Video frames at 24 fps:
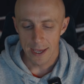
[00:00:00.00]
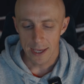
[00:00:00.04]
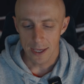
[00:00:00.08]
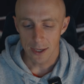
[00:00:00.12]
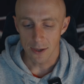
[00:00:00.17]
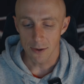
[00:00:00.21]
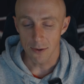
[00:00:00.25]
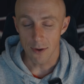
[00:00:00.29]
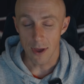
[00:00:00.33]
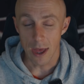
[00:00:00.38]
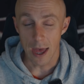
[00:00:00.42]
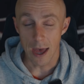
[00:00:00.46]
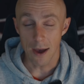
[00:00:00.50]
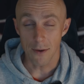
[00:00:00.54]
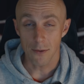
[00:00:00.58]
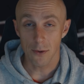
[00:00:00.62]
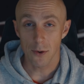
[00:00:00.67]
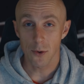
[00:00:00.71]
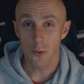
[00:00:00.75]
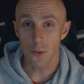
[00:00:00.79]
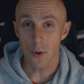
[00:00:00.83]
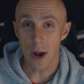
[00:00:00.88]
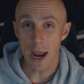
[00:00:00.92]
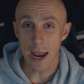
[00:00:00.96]
you have
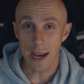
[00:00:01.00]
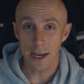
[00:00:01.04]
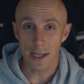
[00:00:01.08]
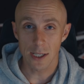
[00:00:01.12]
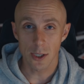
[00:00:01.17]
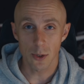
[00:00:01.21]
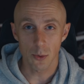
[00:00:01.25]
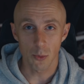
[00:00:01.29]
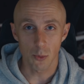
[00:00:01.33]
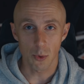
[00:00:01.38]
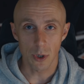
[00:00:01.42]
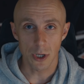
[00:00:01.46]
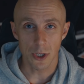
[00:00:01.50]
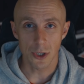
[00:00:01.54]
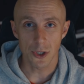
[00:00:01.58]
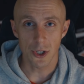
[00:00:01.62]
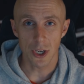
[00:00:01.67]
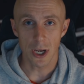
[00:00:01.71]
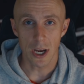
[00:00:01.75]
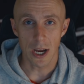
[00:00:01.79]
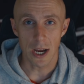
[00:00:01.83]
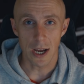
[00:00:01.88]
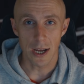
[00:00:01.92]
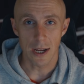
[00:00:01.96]
cranks which
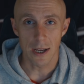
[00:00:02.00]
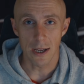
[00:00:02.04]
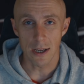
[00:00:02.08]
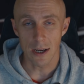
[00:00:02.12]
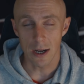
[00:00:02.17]
are